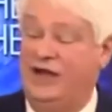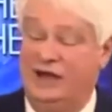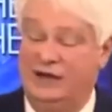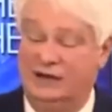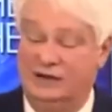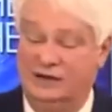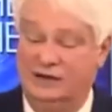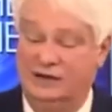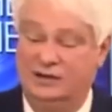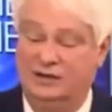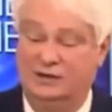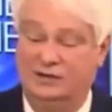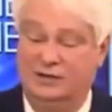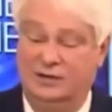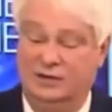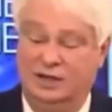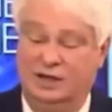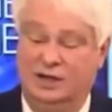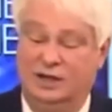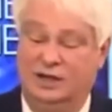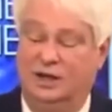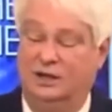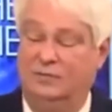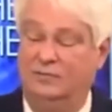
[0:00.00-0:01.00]
In fact,
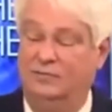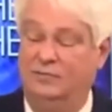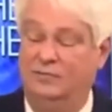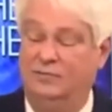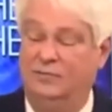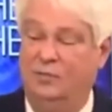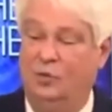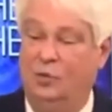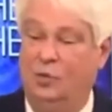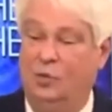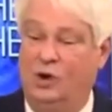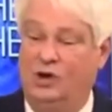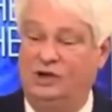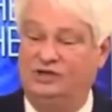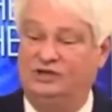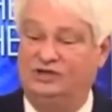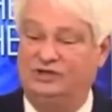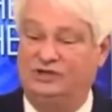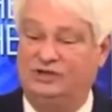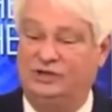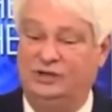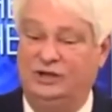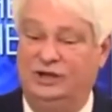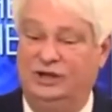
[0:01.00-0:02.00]

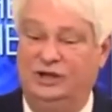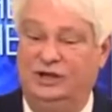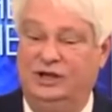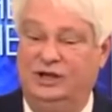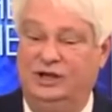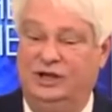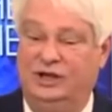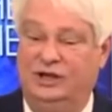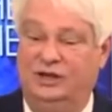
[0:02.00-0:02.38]
once